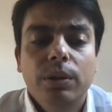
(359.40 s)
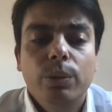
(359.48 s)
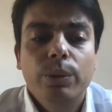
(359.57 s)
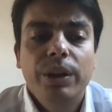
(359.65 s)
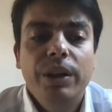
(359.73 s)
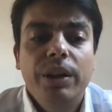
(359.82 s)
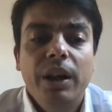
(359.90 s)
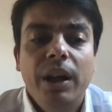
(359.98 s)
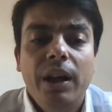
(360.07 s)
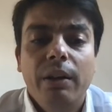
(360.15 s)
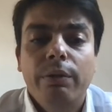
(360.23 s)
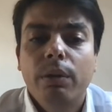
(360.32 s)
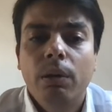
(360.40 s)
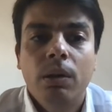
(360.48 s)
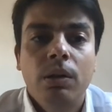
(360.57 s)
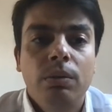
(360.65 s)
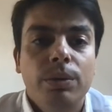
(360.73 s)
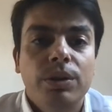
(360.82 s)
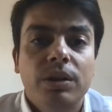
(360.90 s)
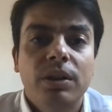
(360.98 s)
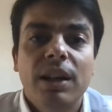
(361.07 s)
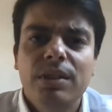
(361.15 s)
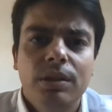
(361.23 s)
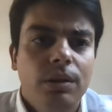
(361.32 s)
We have almost
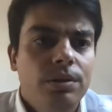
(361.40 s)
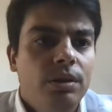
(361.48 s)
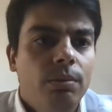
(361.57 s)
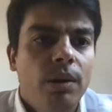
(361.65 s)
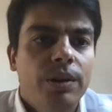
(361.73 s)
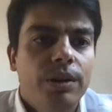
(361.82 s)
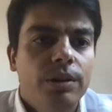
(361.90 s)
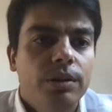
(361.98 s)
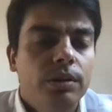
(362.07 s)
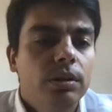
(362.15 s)
nothing on the market.